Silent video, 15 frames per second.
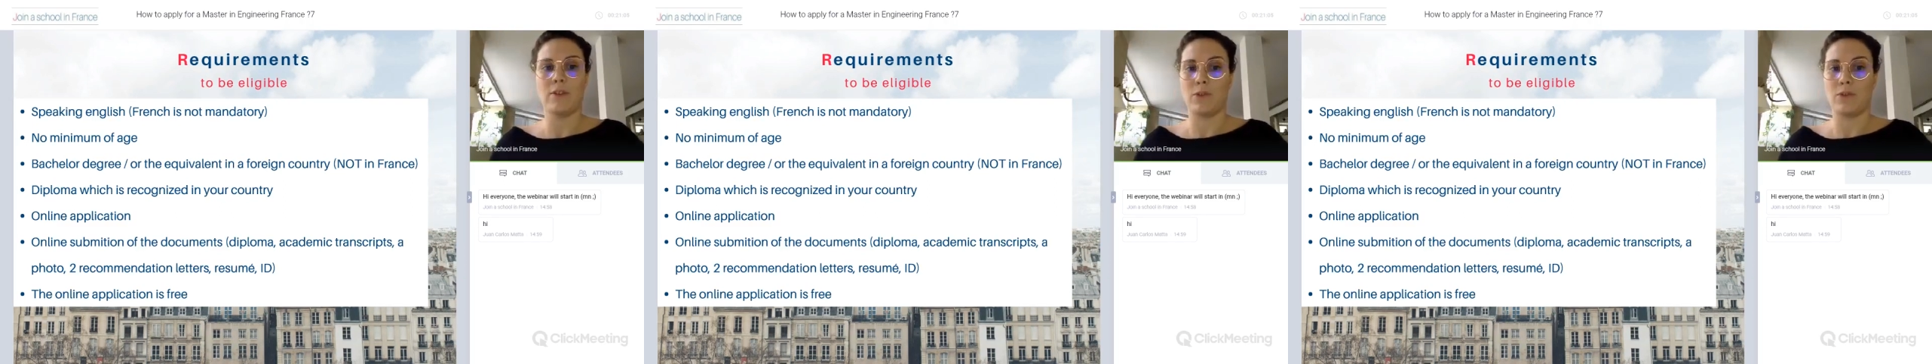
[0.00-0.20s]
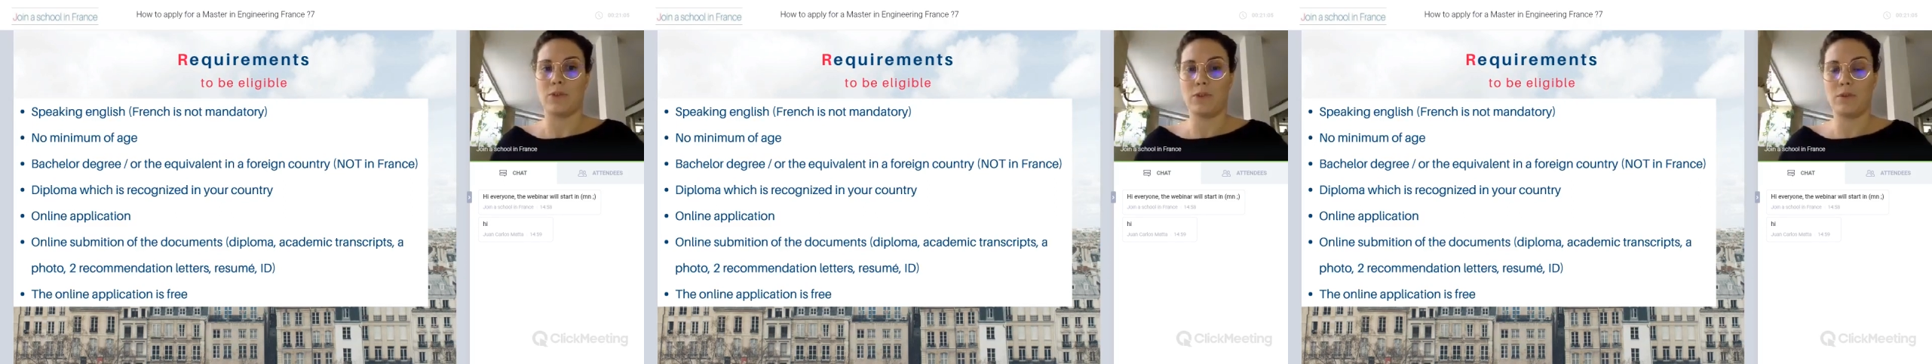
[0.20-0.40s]

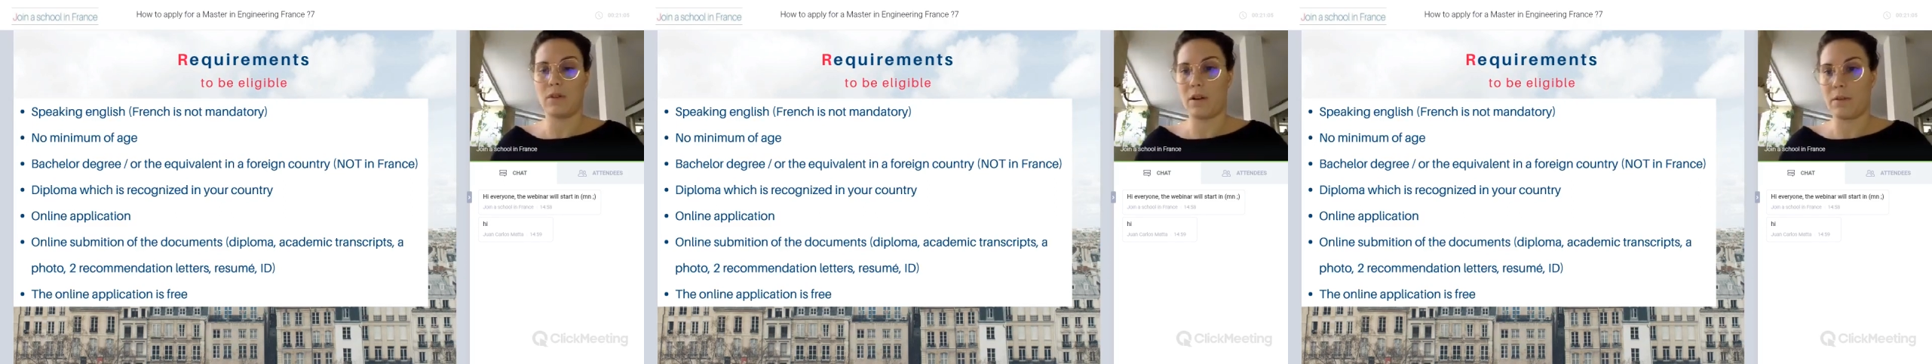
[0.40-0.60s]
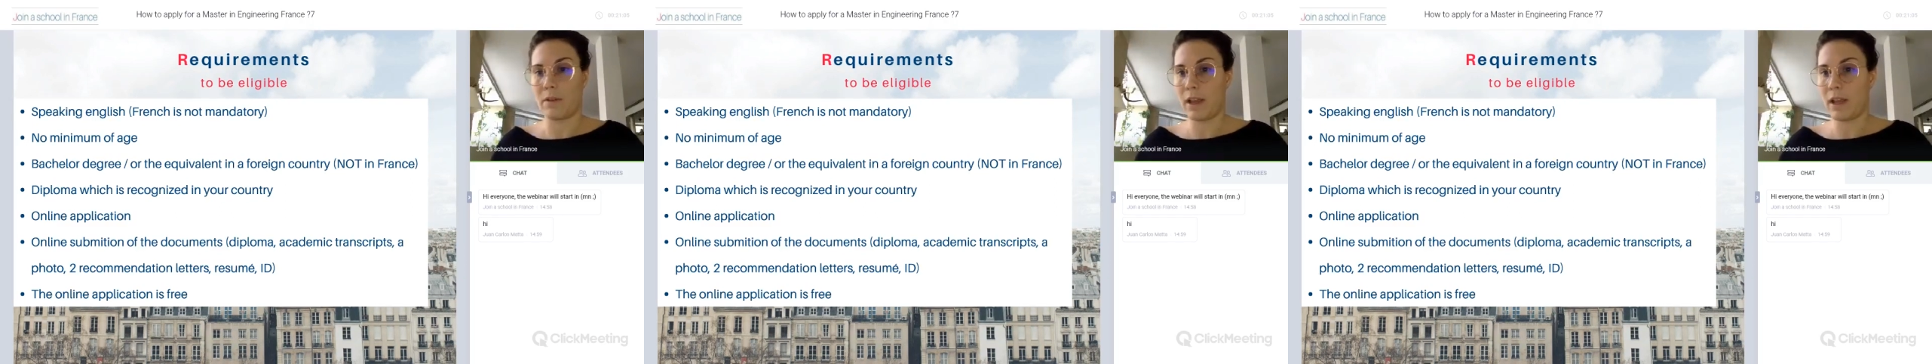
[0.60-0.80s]
So
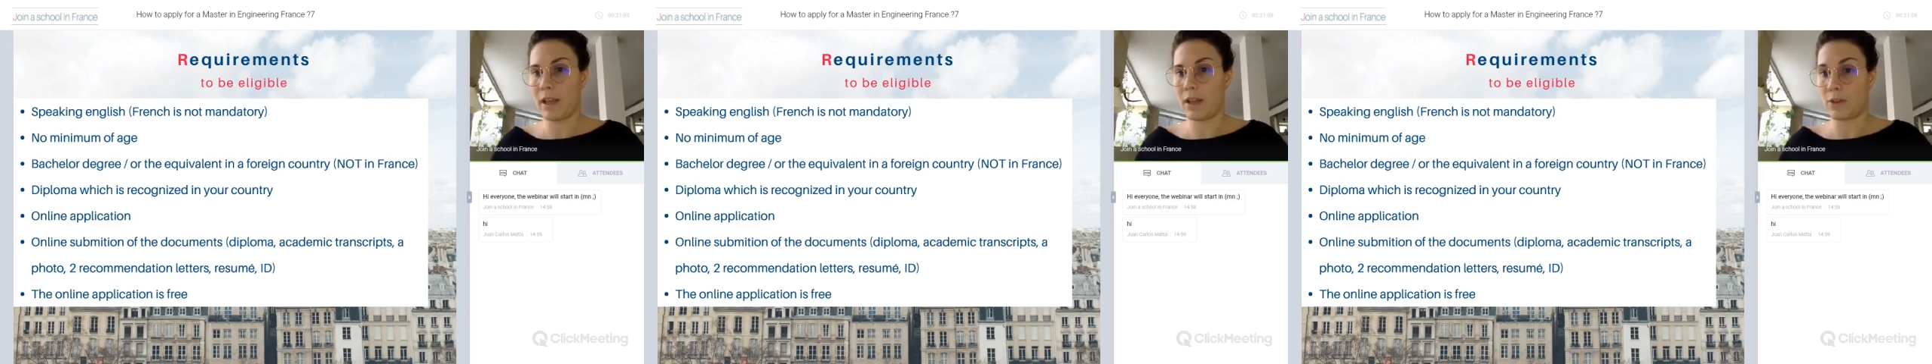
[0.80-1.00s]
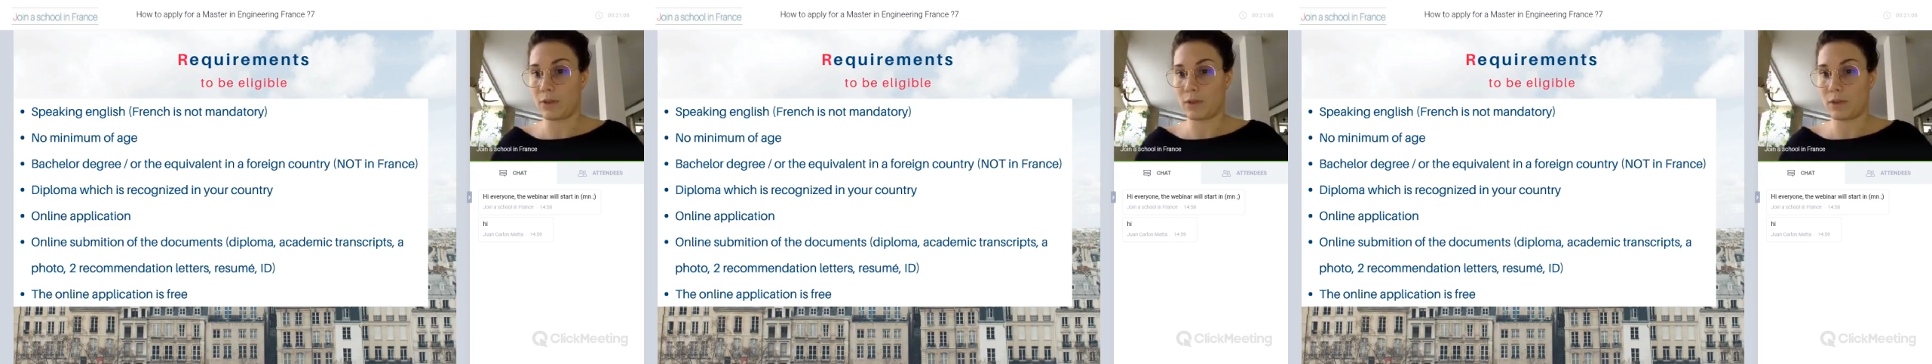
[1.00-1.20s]
don't
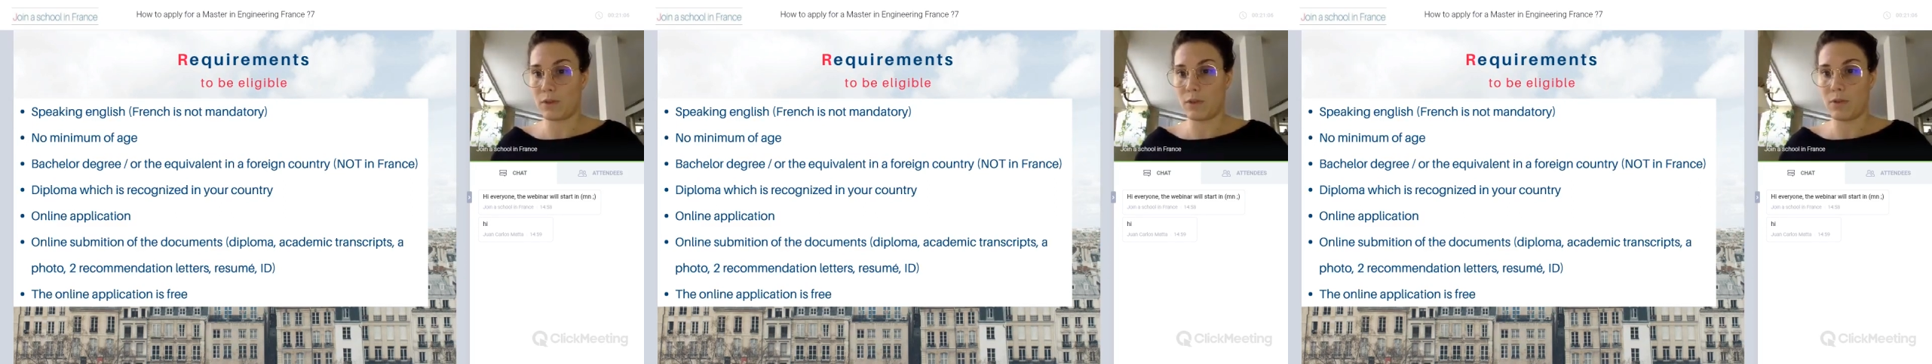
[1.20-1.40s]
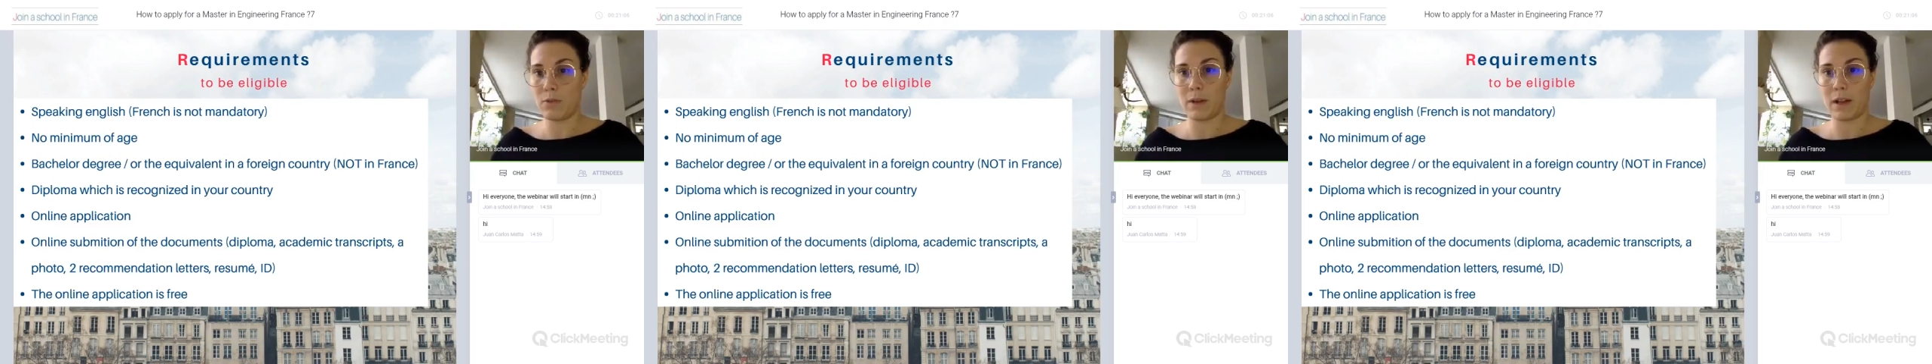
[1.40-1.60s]
worry, the
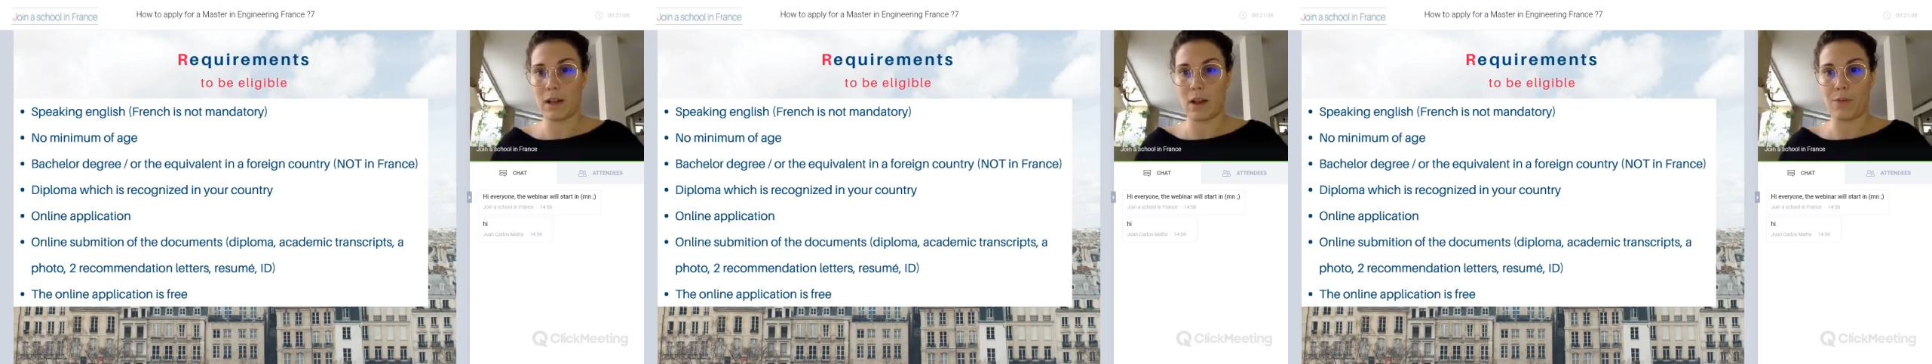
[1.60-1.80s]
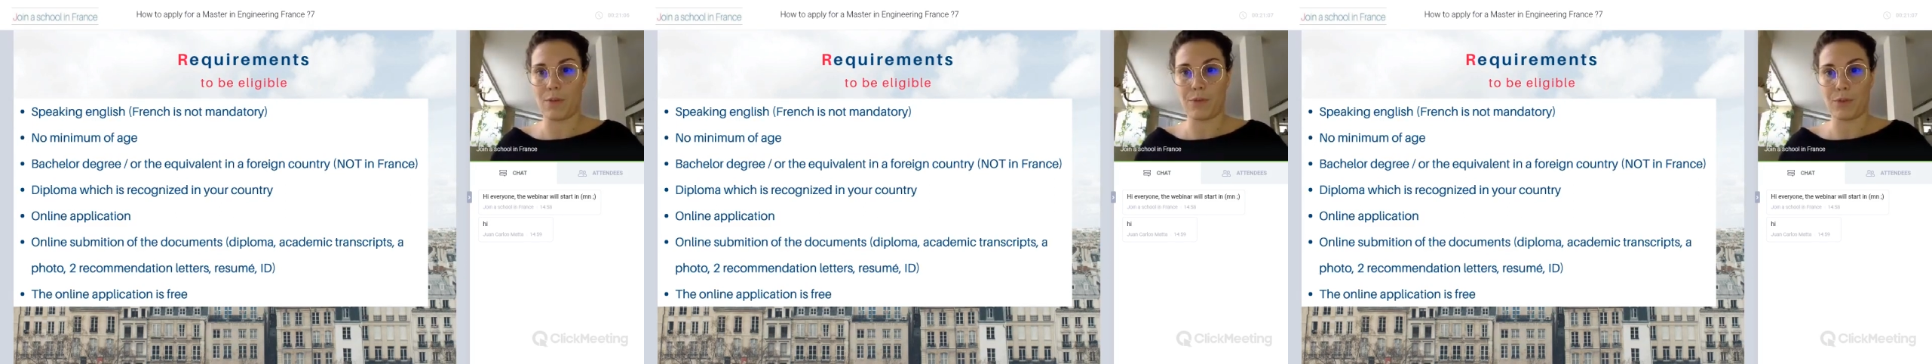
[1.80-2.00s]
school
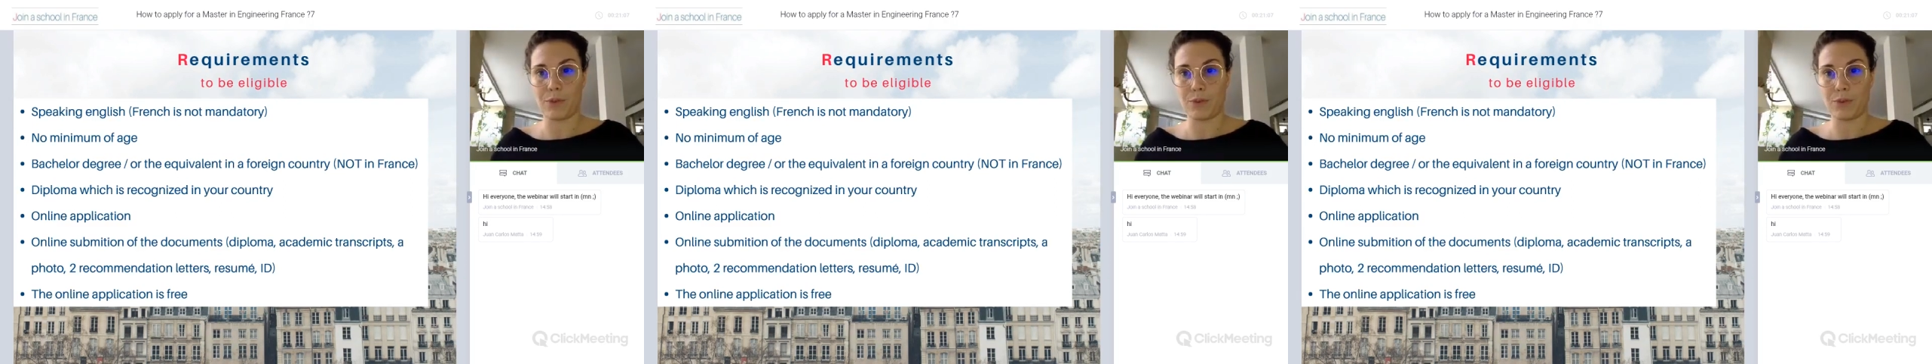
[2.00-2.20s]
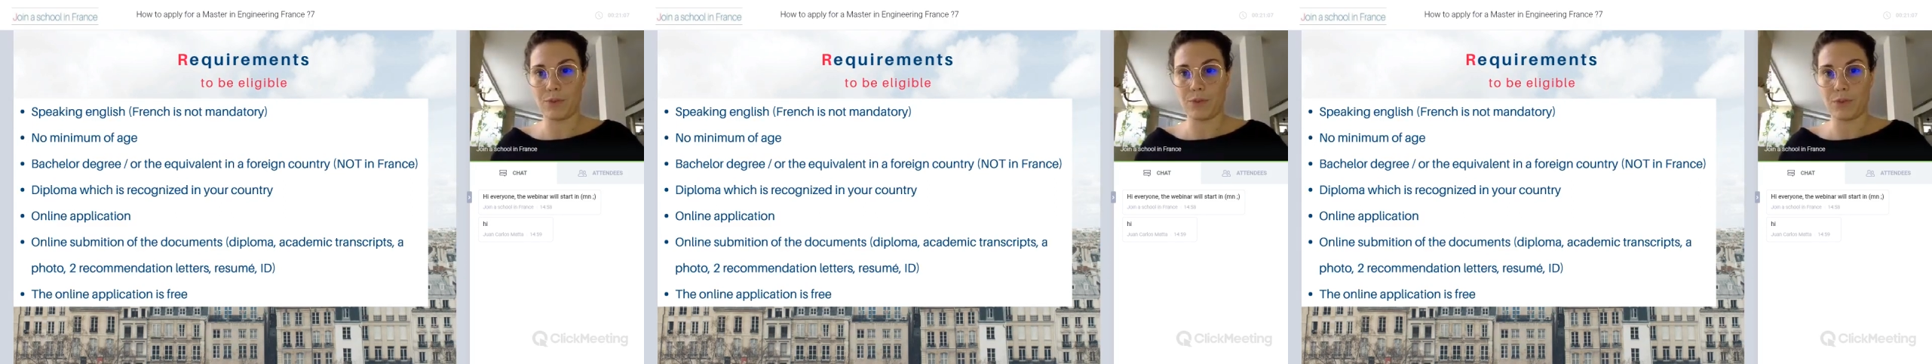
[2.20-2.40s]
will
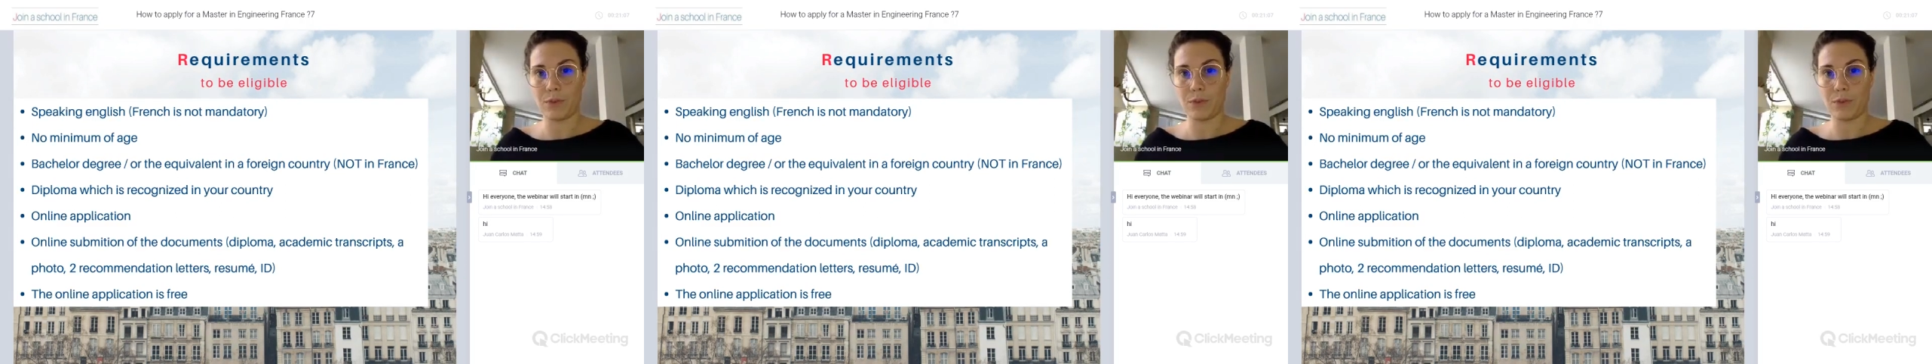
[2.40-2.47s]
offer you